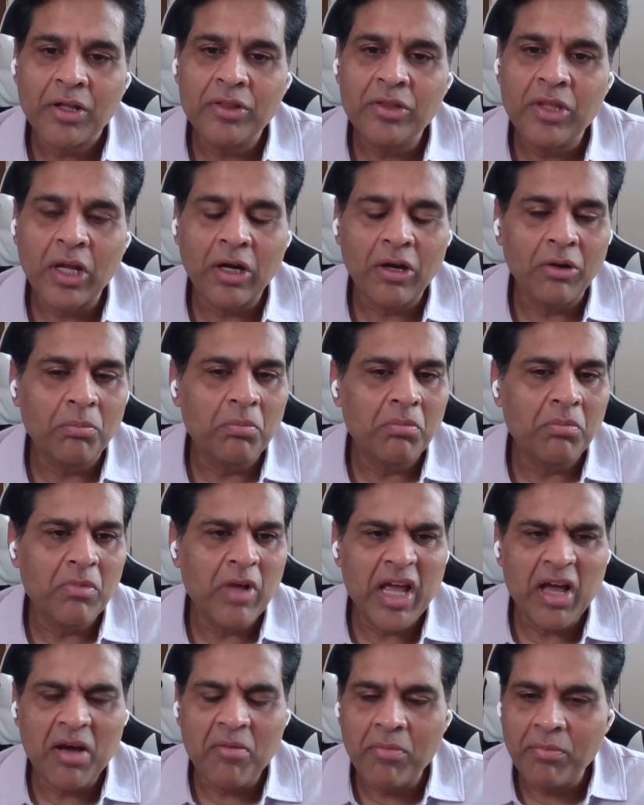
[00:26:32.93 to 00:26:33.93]
There are
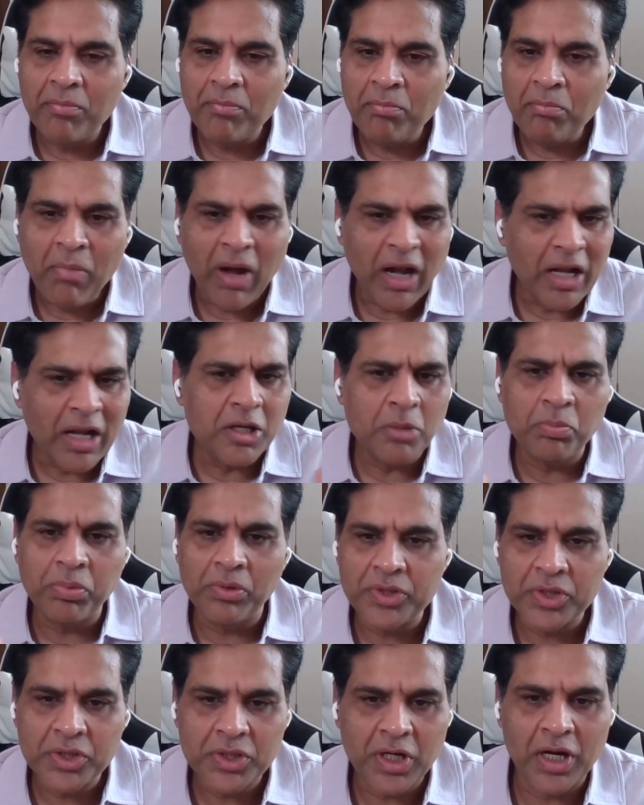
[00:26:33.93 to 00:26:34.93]

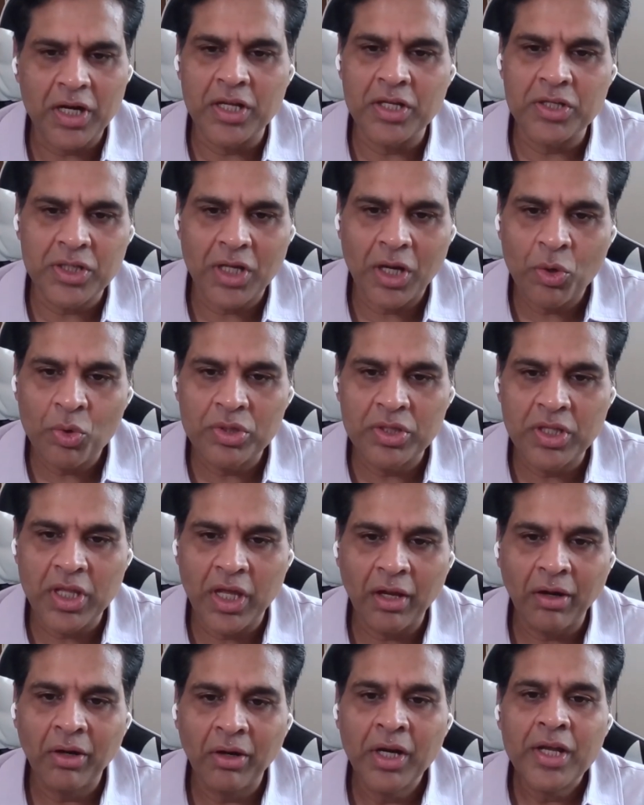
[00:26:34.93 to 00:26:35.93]
multiple studies out
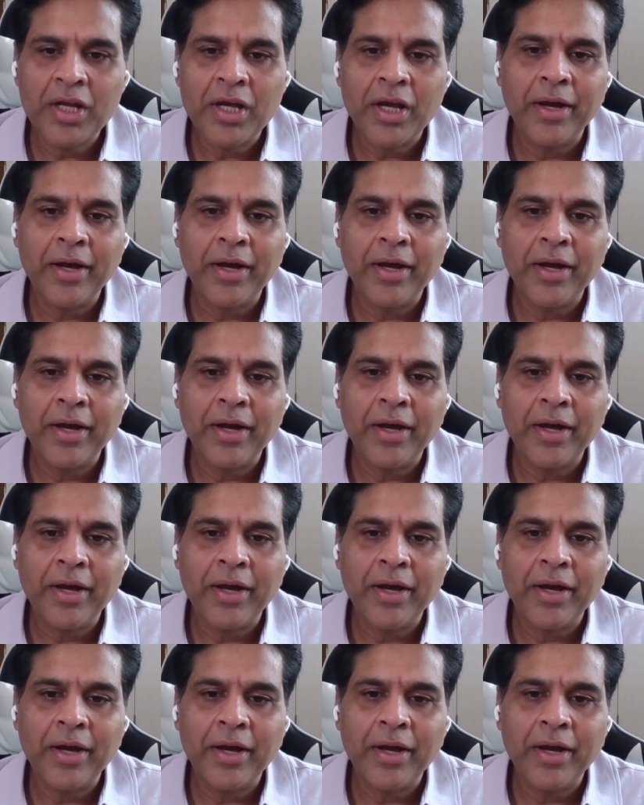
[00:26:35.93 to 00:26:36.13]
there